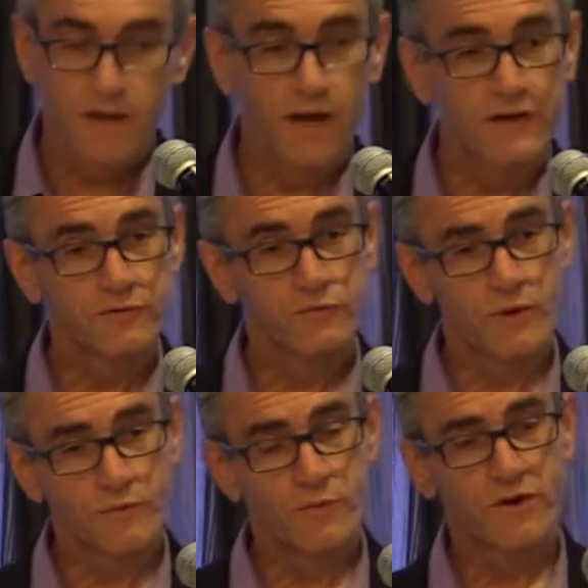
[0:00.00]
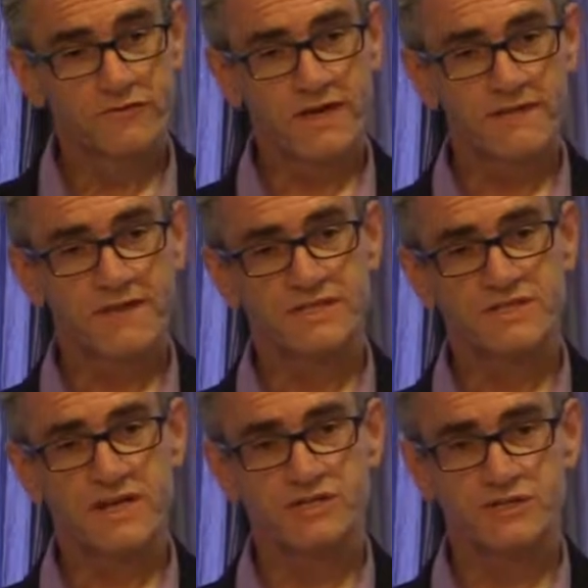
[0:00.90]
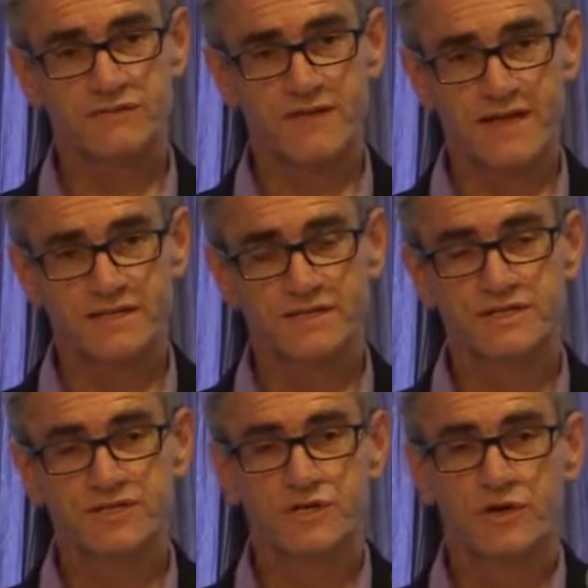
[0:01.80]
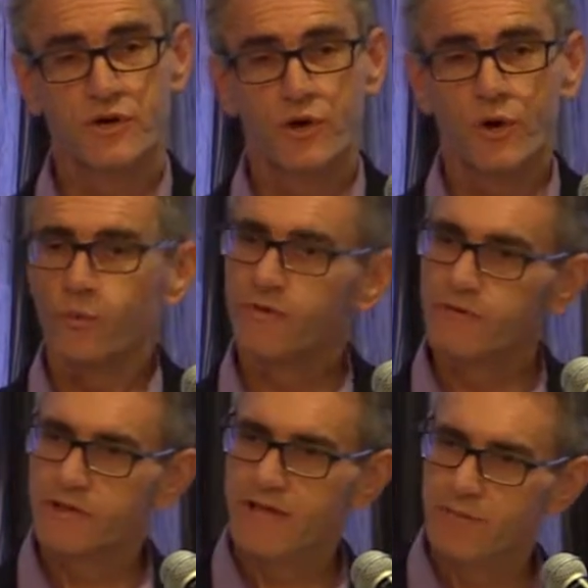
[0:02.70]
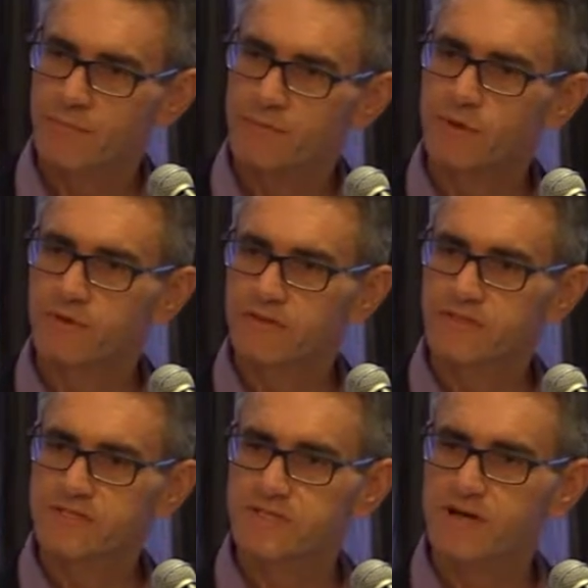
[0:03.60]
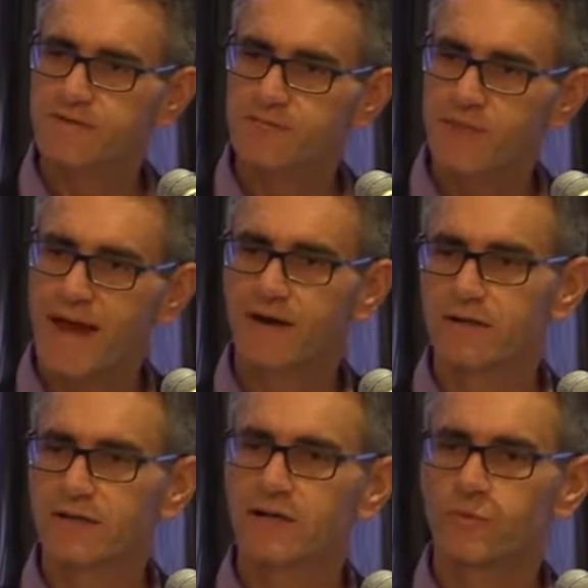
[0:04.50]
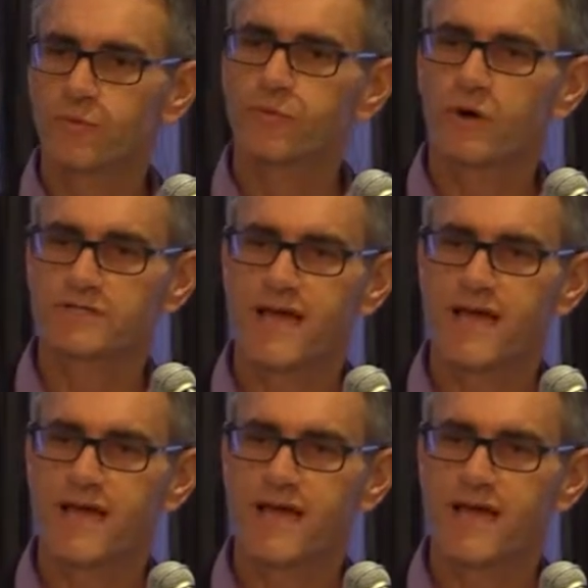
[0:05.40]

And when we want to get that schedule advantage, we've got to be building this stuff in parallel with what's